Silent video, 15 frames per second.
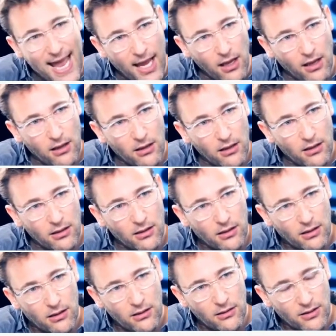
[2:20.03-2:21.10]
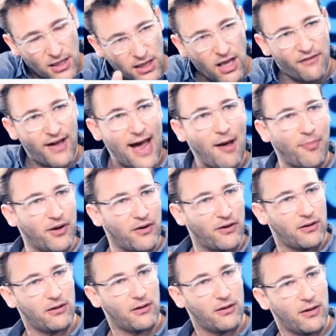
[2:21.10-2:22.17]
day the love
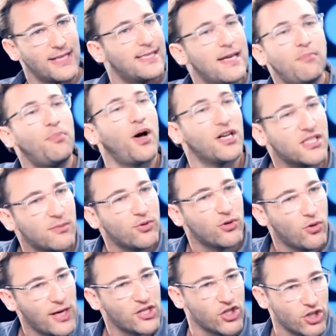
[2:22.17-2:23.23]
happened. It's an impossible